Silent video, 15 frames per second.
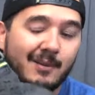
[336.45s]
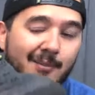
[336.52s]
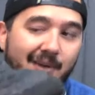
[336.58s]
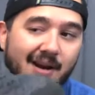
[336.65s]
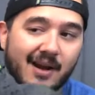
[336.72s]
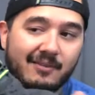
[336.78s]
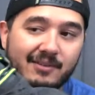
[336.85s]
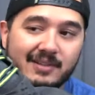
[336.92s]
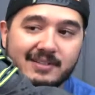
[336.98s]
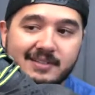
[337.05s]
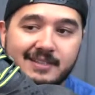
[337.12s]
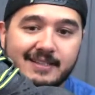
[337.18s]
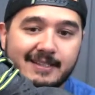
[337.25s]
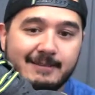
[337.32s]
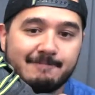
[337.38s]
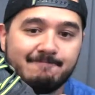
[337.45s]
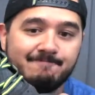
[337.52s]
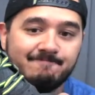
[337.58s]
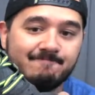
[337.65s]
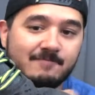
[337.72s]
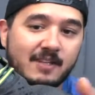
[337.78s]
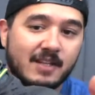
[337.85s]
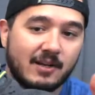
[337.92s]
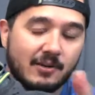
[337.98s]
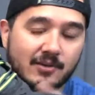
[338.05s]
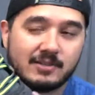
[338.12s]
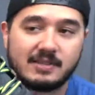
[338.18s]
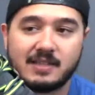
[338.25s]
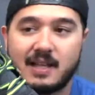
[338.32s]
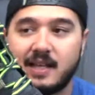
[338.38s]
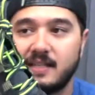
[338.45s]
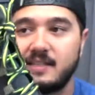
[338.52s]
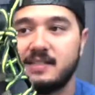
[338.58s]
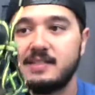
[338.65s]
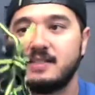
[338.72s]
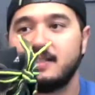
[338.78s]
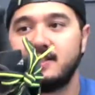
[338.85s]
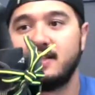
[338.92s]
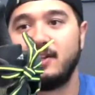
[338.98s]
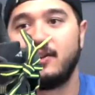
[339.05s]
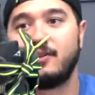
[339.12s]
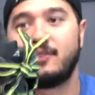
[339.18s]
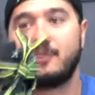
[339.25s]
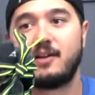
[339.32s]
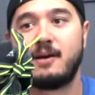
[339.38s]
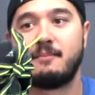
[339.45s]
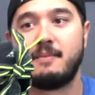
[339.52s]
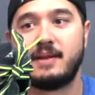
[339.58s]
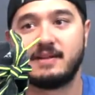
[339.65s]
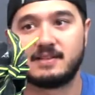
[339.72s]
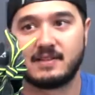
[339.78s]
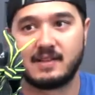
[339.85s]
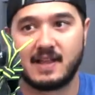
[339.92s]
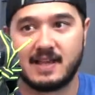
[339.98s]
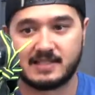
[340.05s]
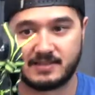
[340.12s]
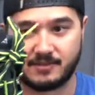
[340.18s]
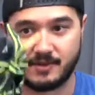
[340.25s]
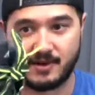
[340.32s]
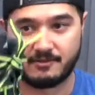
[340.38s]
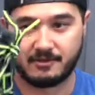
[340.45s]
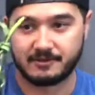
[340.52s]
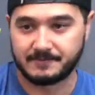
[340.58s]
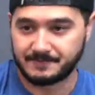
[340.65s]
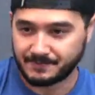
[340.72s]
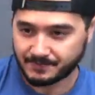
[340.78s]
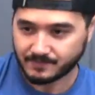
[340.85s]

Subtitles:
But obviously, you know, it's not, you know, they're not meant to last forever.